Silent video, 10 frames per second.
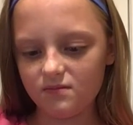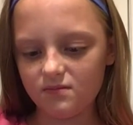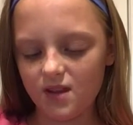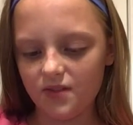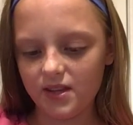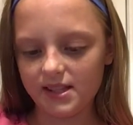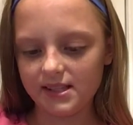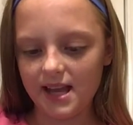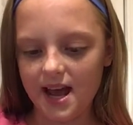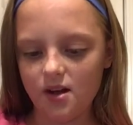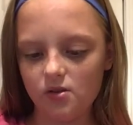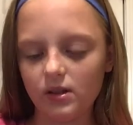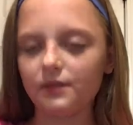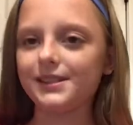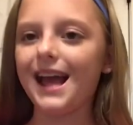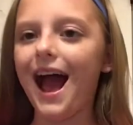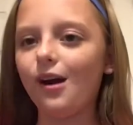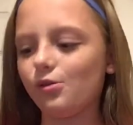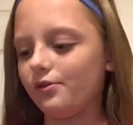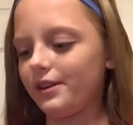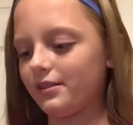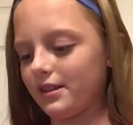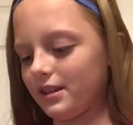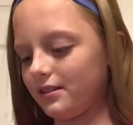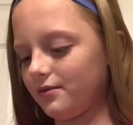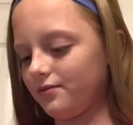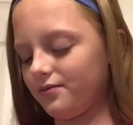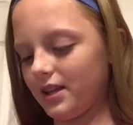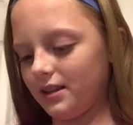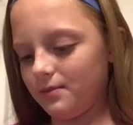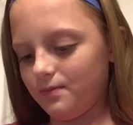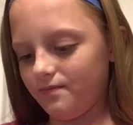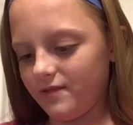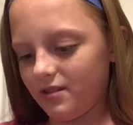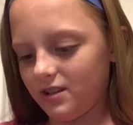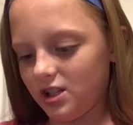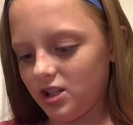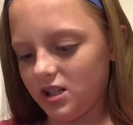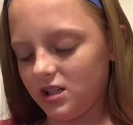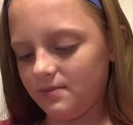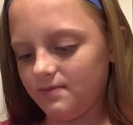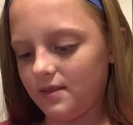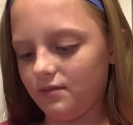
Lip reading: Unless it's out. If it's out, found it. If like the foundation is, if